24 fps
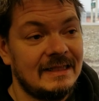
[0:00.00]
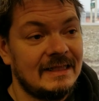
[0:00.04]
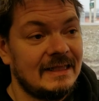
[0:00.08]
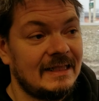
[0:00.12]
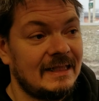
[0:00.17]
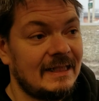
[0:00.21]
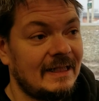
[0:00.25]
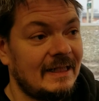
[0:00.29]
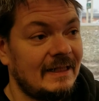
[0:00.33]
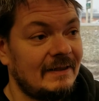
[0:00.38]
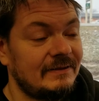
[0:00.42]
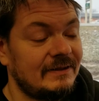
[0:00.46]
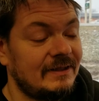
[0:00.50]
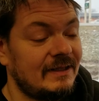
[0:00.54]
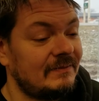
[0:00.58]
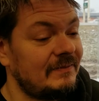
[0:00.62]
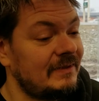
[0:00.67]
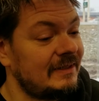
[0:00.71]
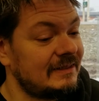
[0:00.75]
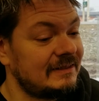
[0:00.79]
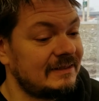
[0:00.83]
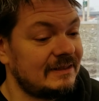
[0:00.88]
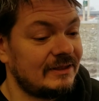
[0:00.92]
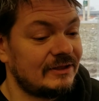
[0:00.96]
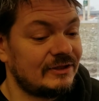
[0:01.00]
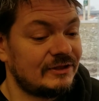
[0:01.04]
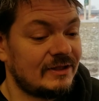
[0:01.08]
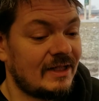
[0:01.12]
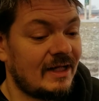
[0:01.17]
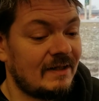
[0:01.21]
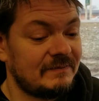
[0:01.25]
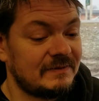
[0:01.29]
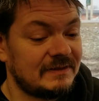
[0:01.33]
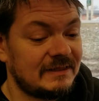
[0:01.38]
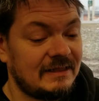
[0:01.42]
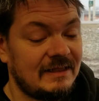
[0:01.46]
Uh, you come in and see the
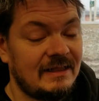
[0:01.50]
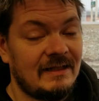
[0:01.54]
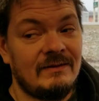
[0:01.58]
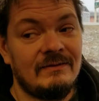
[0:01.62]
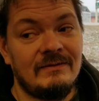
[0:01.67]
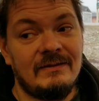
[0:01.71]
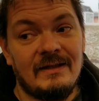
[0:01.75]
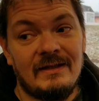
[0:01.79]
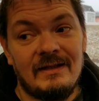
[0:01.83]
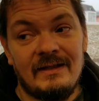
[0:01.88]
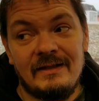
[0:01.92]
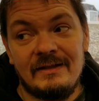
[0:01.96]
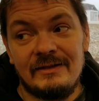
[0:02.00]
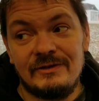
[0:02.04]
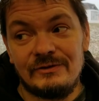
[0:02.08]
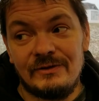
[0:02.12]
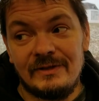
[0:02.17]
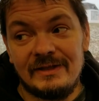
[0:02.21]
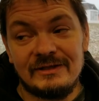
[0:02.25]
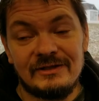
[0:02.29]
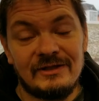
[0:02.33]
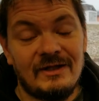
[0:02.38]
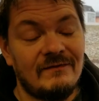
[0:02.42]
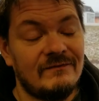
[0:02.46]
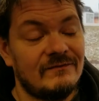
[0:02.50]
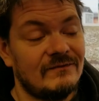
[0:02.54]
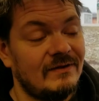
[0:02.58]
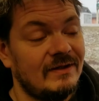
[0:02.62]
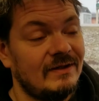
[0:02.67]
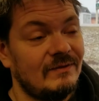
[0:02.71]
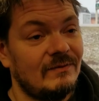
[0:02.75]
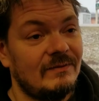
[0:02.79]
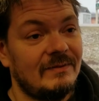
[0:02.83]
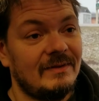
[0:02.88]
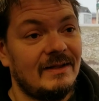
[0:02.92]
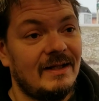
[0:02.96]
shop, sit down, uh, enjoy a soft
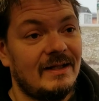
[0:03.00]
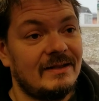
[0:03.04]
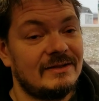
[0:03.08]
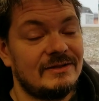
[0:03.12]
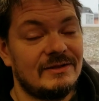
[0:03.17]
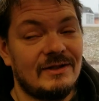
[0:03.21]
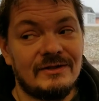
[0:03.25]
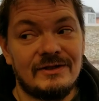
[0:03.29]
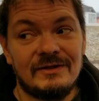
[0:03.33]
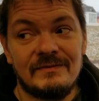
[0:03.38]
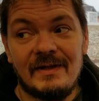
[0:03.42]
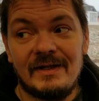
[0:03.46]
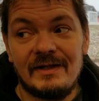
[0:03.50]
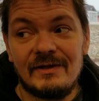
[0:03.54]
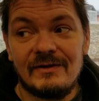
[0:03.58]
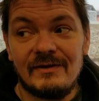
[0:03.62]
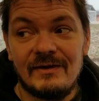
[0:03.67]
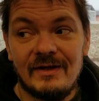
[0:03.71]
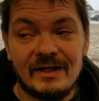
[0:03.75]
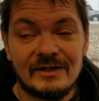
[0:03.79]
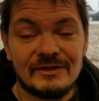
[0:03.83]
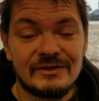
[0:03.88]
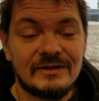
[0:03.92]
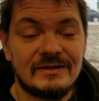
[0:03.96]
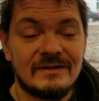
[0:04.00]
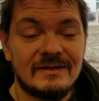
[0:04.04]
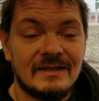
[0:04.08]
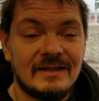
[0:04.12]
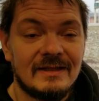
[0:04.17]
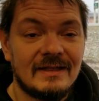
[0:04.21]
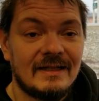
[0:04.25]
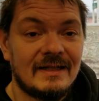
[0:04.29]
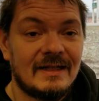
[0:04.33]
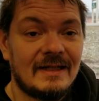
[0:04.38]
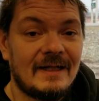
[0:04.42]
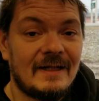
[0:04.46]
drink. We'll be glad to talk to you about your collection.
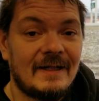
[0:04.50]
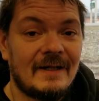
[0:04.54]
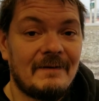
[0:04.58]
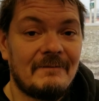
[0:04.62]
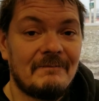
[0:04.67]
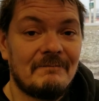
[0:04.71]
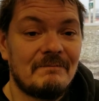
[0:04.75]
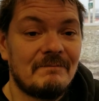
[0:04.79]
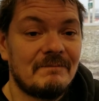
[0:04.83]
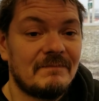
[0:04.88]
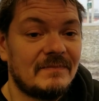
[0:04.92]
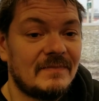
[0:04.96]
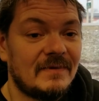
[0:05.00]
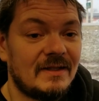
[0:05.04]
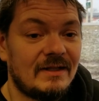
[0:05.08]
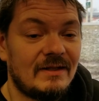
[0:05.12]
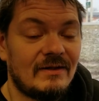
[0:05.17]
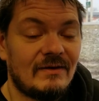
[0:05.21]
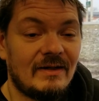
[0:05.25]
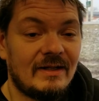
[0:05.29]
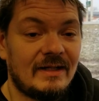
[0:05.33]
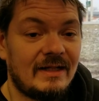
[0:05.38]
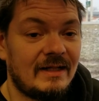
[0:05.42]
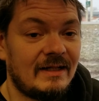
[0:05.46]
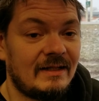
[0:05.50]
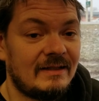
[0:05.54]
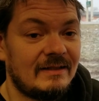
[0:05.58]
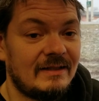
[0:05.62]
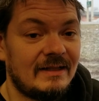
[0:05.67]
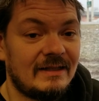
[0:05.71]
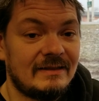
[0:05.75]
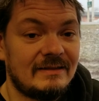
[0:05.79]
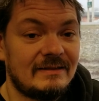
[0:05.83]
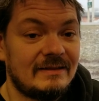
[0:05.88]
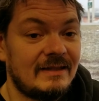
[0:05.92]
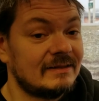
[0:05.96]
Um, you know, again,
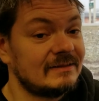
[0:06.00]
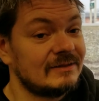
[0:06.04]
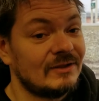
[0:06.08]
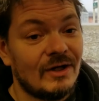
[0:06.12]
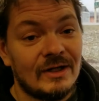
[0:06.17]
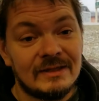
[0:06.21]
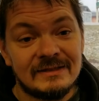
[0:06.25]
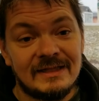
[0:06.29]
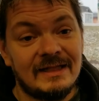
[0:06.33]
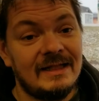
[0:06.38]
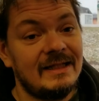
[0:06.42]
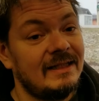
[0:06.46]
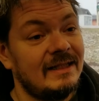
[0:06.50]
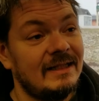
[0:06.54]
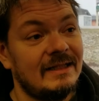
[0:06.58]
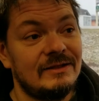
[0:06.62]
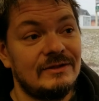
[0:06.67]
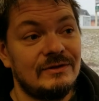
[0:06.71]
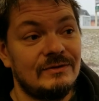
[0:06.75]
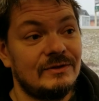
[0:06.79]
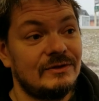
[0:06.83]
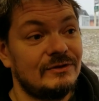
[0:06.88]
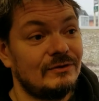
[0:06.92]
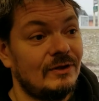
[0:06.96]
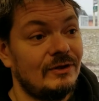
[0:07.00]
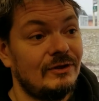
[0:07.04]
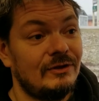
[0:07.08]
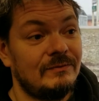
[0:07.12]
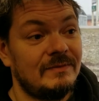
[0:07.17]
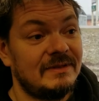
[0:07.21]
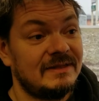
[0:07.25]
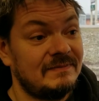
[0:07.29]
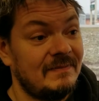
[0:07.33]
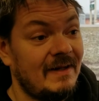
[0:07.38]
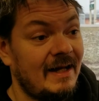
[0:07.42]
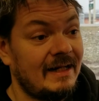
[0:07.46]
it doesn't cost anything to enjoy
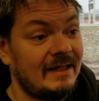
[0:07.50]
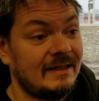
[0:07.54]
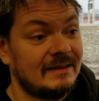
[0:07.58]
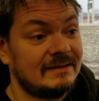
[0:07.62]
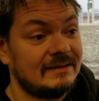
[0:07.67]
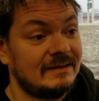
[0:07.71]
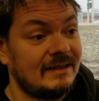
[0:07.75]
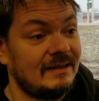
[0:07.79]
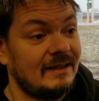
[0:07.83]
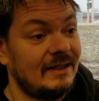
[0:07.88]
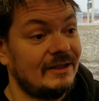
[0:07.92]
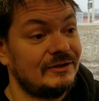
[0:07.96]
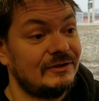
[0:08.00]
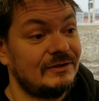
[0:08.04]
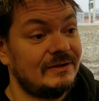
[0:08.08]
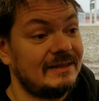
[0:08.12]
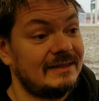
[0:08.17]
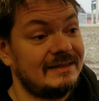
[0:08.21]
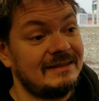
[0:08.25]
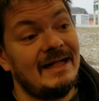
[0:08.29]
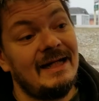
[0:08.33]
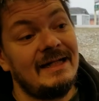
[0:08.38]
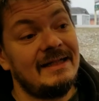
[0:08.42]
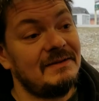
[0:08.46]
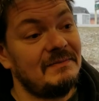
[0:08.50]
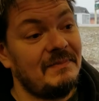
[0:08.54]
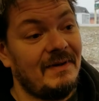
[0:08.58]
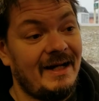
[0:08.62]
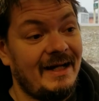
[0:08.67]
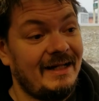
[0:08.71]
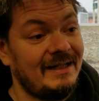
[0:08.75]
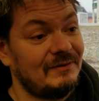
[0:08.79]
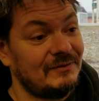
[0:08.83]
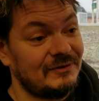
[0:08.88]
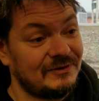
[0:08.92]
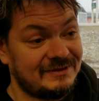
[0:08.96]
numismatics unless you decide to
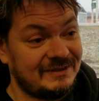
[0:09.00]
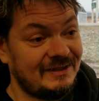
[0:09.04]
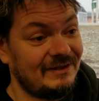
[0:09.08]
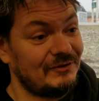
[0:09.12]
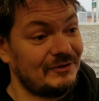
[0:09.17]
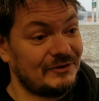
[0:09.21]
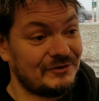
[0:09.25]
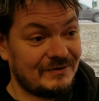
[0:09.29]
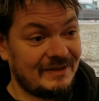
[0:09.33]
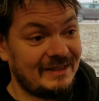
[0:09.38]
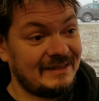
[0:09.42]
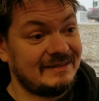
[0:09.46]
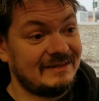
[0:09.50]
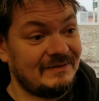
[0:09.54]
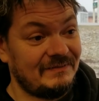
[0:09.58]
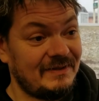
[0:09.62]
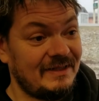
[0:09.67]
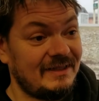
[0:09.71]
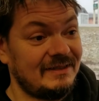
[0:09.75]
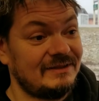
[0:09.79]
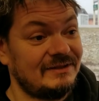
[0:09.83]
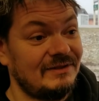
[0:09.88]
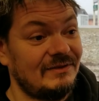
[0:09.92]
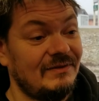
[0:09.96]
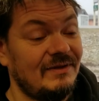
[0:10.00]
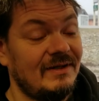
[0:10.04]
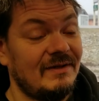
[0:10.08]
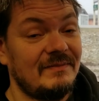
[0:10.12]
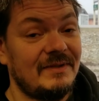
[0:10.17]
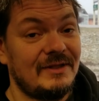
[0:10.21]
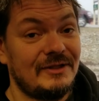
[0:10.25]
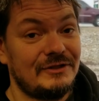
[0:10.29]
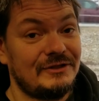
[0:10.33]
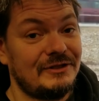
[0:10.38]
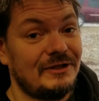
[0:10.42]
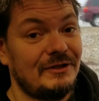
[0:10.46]
buy or sell or trade something. So come
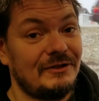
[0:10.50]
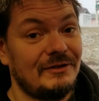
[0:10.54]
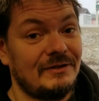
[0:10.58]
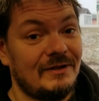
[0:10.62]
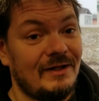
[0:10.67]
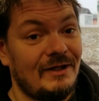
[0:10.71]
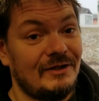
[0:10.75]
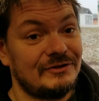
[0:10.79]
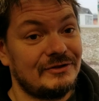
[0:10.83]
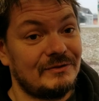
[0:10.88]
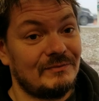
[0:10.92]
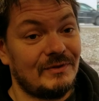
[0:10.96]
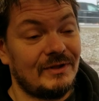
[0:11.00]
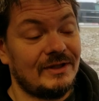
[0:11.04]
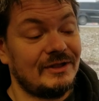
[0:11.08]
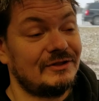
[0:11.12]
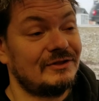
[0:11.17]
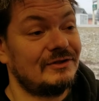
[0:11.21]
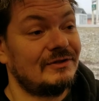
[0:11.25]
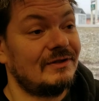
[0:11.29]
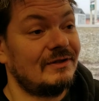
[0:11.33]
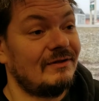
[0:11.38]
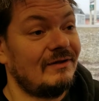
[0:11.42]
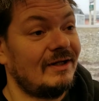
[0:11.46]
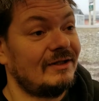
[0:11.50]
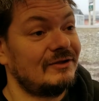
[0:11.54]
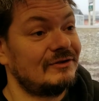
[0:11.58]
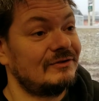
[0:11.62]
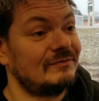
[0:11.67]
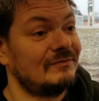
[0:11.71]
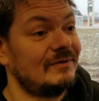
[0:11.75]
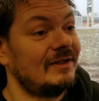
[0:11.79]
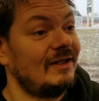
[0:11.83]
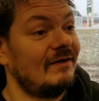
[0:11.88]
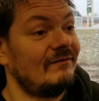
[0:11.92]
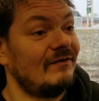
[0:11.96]
in and share your knowledge and bring us your collection.
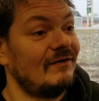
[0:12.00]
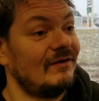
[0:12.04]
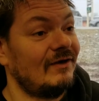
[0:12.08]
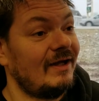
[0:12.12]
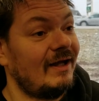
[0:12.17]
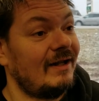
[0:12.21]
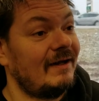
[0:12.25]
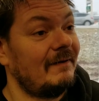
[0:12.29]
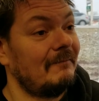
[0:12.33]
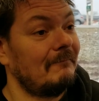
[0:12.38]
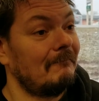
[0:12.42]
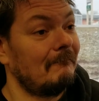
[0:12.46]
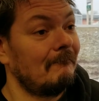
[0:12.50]
We'd love to look at it.